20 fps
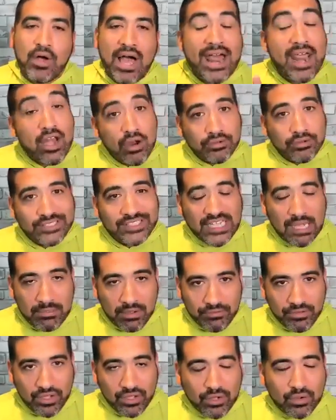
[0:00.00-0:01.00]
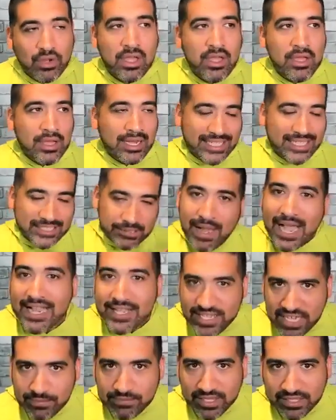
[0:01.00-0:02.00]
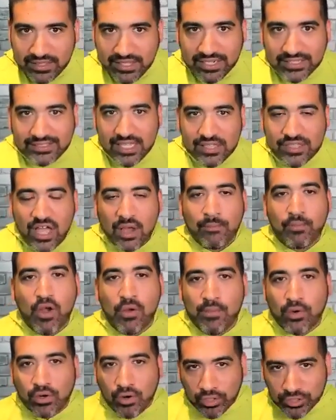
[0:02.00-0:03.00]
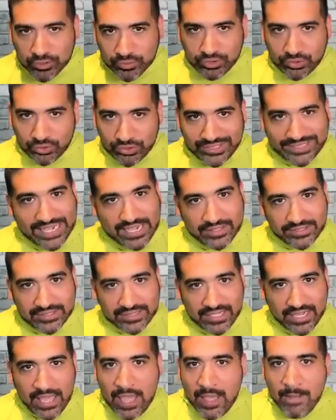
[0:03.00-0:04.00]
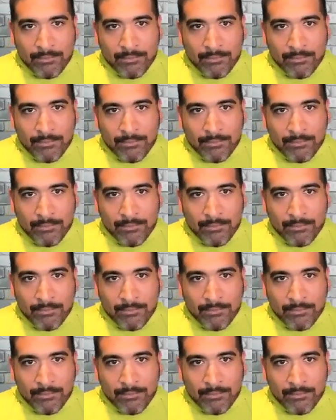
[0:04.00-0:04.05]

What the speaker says: I know some of you, because my team did this, they thought promo codes were too salesy.